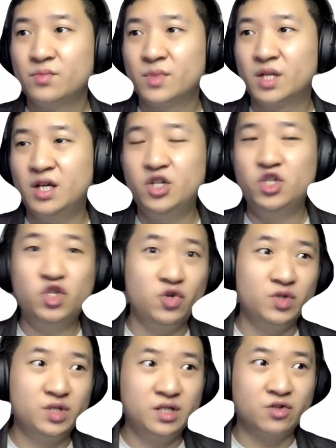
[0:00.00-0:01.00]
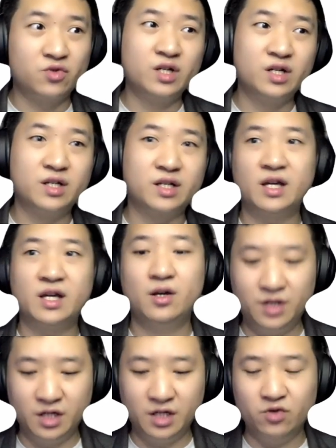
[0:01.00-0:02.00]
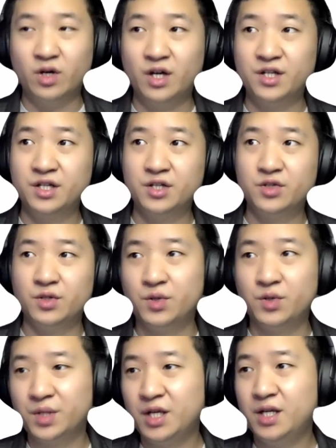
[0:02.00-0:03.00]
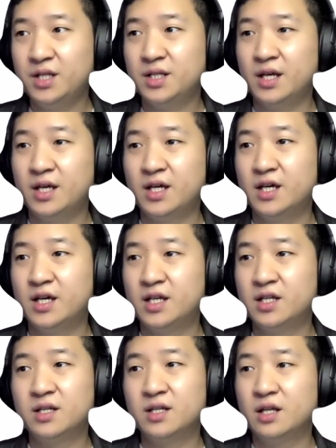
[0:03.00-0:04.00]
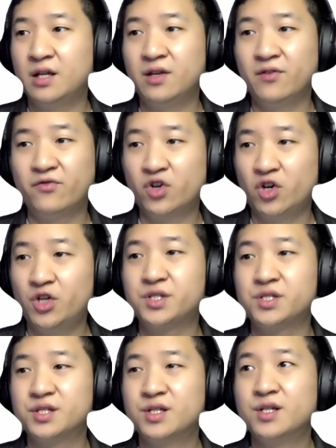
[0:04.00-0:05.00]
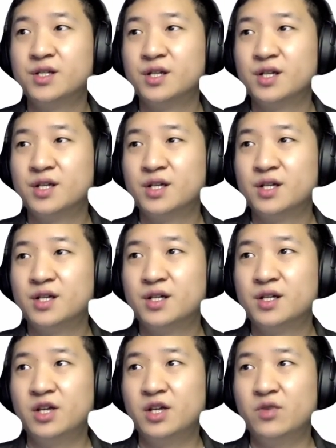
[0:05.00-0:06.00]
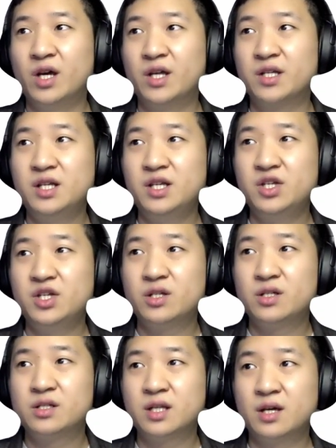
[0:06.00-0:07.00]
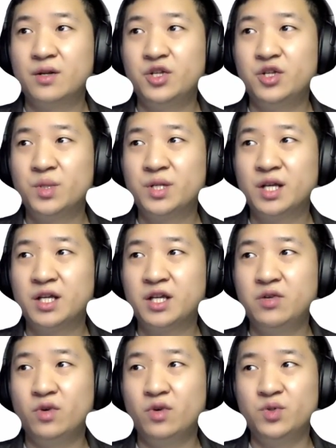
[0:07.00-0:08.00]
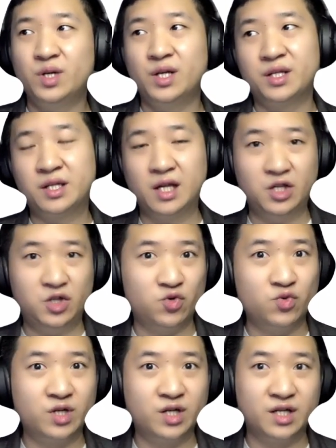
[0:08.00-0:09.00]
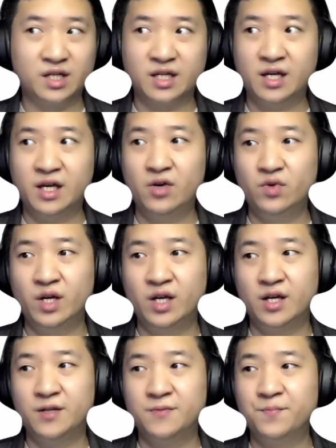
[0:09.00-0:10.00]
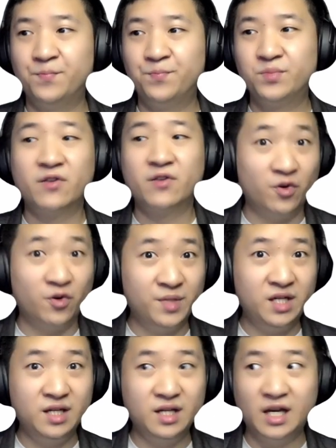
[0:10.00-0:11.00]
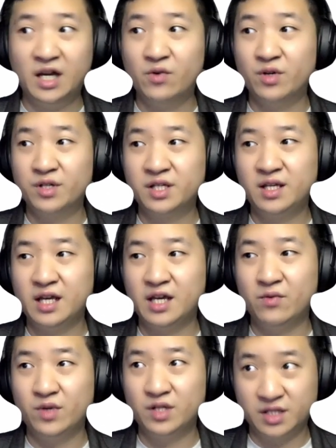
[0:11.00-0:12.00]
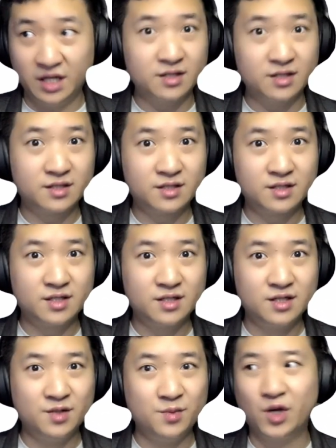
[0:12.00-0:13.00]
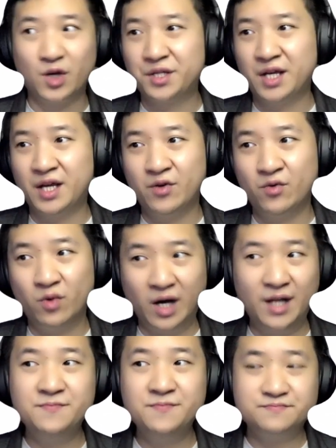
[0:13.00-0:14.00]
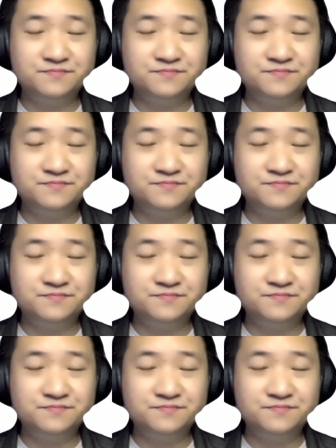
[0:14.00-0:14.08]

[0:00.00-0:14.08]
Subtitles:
Okay, choose the Google account that you wanted to use it, and of course it will actually telling you Sitekit want to access your Google account, and for me I will tick everything because I want